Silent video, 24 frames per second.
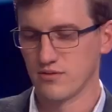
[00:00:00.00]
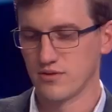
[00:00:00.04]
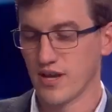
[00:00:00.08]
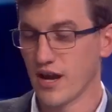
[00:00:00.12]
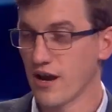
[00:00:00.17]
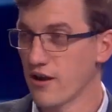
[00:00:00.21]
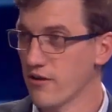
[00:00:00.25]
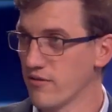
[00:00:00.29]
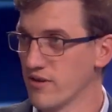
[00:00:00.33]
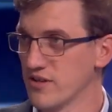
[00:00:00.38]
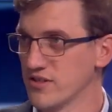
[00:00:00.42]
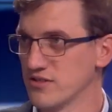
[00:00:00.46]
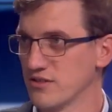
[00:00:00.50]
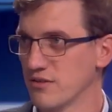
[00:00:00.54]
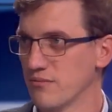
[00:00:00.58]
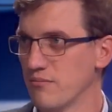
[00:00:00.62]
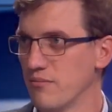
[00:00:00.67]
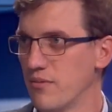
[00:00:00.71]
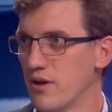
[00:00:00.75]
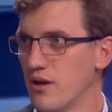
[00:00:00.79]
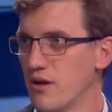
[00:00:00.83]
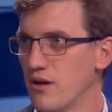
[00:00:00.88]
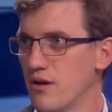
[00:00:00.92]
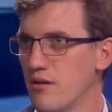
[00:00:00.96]

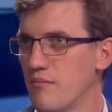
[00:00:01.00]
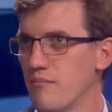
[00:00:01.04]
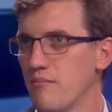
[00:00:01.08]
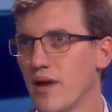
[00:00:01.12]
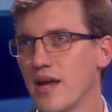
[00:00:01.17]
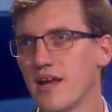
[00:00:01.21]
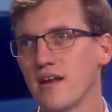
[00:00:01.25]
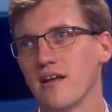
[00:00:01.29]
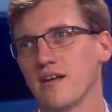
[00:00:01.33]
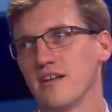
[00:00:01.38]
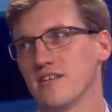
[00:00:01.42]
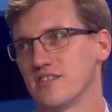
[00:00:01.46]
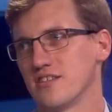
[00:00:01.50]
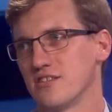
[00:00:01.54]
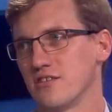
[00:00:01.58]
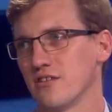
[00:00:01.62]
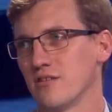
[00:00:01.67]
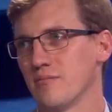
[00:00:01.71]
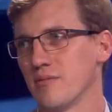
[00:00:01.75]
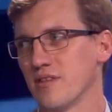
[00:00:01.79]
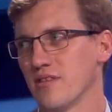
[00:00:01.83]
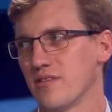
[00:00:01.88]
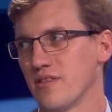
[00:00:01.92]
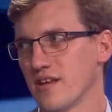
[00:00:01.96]
terrorism may not
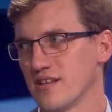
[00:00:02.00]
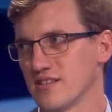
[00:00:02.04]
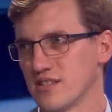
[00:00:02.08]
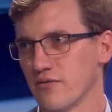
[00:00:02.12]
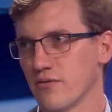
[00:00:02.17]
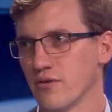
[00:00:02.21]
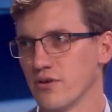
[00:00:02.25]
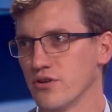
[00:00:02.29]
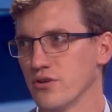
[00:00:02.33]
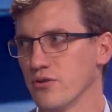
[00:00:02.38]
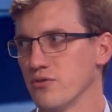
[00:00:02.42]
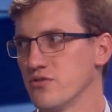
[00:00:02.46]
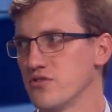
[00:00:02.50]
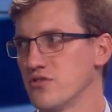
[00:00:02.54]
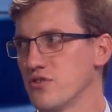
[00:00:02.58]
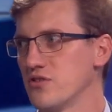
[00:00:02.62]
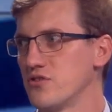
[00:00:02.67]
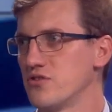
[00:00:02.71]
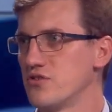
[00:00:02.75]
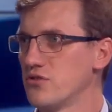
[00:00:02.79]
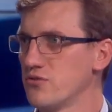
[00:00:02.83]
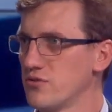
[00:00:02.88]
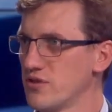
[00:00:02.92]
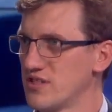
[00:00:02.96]
necessarily be the things that reduce
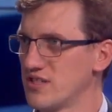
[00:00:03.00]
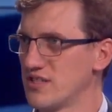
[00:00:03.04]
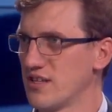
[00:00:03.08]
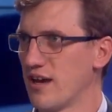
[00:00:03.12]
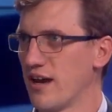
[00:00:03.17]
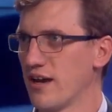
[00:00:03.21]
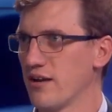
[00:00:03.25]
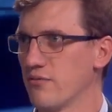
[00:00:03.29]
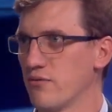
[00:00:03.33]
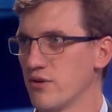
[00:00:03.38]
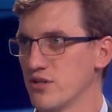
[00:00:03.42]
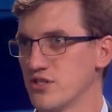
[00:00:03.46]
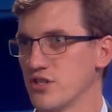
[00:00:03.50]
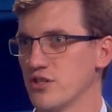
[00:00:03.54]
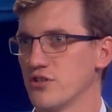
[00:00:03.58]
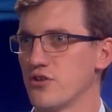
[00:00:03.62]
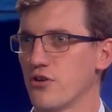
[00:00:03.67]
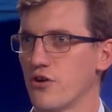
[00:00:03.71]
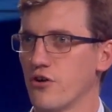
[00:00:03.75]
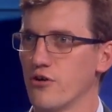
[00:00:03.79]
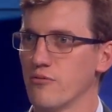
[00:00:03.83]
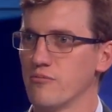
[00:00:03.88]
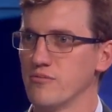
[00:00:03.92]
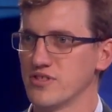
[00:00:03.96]
suicide, sure. which in
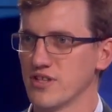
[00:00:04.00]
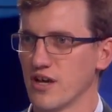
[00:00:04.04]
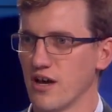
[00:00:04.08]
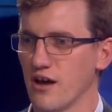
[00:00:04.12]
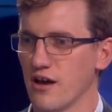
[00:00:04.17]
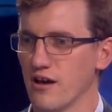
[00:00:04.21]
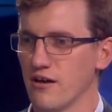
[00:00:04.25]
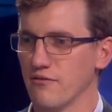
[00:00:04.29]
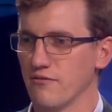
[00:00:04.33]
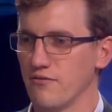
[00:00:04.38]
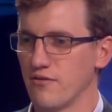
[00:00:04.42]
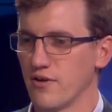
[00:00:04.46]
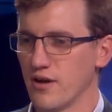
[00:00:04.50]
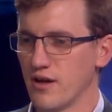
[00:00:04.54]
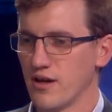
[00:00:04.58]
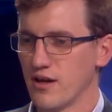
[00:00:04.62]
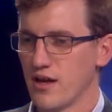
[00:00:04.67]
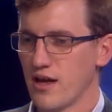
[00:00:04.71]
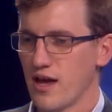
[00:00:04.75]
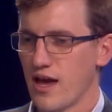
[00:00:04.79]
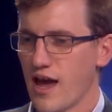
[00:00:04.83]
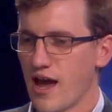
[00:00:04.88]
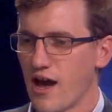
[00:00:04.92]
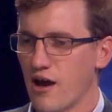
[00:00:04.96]
terms of
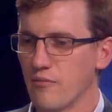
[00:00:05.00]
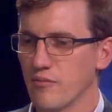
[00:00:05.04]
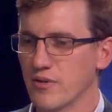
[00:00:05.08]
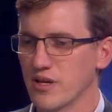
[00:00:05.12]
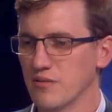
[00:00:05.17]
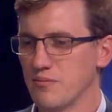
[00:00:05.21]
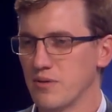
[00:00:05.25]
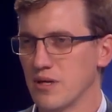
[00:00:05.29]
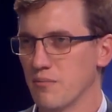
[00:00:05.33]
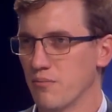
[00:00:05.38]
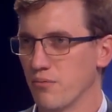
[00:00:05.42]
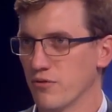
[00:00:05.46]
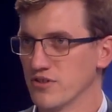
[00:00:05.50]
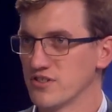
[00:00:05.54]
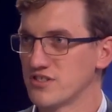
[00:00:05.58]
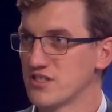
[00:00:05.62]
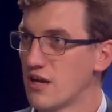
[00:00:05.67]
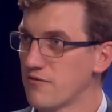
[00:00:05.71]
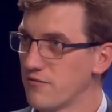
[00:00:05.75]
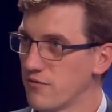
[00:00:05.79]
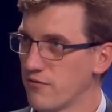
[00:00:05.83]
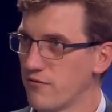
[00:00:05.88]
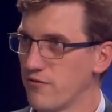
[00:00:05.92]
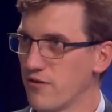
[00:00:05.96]
how many people
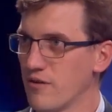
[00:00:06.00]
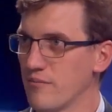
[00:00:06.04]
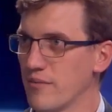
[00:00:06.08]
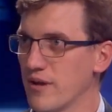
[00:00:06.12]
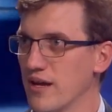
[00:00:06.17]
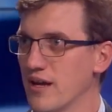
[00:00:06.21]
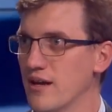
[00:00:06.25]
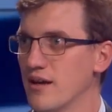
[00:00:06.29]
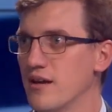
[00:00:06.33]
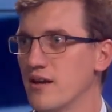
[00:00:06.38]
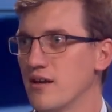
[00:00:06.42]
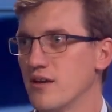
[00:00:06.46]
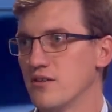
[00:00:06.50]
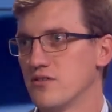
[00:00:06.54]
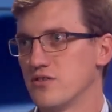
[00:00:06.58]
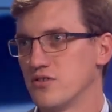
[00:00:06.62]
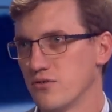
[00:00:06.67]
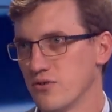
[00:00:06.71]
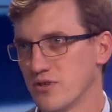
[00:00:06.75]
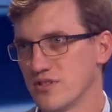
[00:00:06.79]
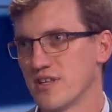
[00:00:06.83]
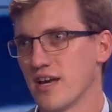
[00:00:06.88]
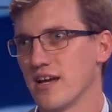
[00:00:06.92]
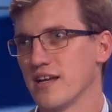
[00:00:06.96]
suffer from it,
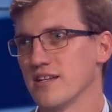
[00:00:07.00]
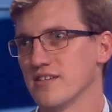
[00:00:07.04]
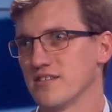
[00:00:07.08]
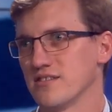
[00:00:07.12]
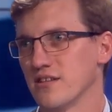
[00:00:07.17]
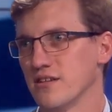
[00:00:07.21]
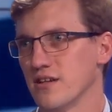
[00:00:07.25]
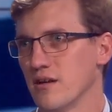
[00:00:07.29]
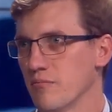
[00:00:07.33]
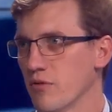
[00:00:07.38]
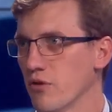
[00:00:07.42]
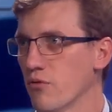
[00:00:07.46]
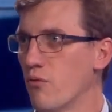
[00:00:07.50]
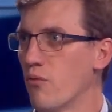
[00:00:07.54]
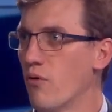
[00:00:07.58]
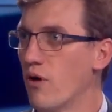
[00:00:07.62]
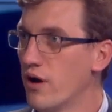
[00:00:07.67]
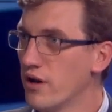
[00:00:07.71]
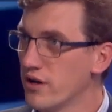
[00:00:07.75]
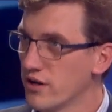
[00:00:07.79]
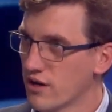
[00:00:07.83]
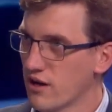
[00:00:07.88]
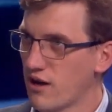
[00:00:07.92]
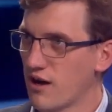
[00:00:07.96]
suicide is the number
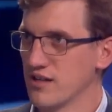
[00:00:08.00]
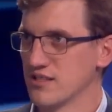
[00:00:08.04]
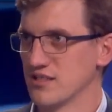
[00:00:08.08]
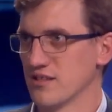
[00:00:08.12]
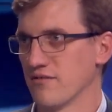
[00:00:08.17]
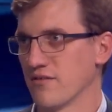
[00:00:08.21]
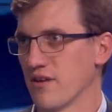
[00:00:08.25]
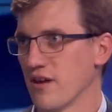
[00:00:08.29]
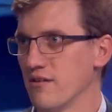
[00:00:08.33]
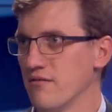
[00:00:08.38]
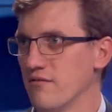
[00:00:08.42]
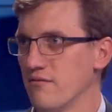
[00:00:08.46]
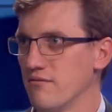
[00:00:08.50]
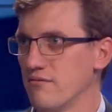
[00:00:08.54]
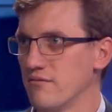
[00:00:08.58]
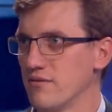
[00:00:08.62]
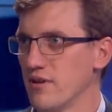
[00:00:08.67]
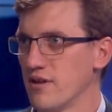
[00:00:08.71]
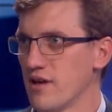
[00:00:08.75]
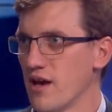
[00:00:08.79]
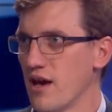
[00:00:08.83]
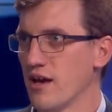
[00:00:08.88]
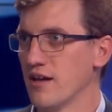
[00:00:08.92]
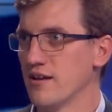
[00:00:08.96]
one cause of gun
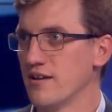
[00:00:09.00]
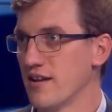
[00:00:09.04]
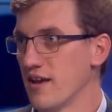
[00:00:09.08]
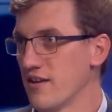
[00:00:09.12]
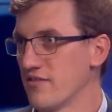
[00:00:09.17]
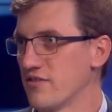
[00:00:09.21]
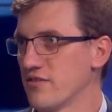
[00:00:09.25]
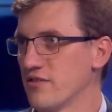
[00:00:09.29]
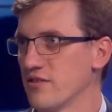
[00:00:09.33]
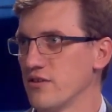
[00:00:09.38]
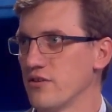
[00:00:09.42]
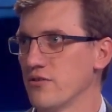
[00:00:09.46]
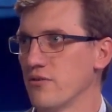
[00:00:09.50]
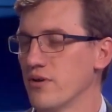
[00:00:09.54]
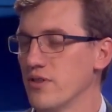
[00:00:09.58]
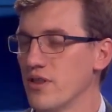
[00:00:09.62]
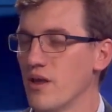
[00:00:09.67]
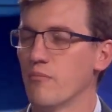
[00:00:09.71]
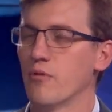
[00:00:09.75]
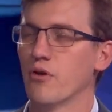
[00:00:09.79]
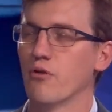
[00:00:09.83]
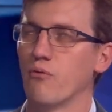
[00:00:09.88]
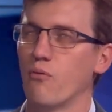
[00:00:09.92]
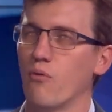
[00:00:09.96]
uh, deaths in the U S,
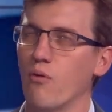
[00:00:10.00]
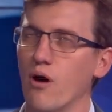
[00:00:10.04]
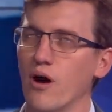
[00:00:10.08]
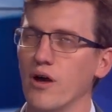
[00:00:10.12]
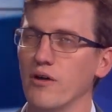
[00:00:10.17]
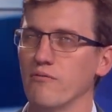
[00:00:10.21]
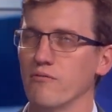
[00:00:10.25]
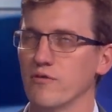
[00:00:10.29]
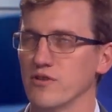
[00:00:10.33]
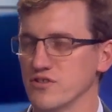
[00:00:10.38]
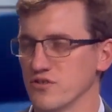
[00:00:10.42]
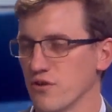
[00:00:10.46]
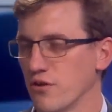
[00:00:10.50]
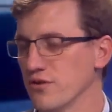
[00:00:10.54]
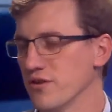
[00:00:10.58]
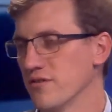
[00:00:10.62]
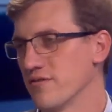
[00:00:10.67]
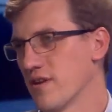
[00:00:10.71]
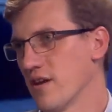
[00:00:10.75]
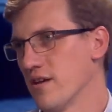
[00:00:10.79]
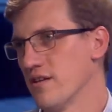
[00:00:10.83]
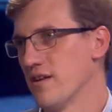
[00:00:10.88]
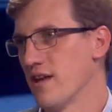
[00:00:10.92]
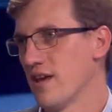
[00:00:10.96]
number one result
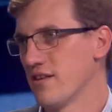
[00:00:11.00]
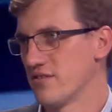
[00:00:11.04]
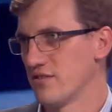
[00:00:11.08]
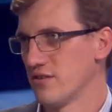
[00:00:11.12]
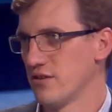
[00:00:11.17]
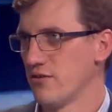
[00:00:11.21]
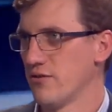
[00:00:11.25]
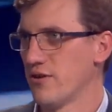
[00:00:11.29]
of gun deaths in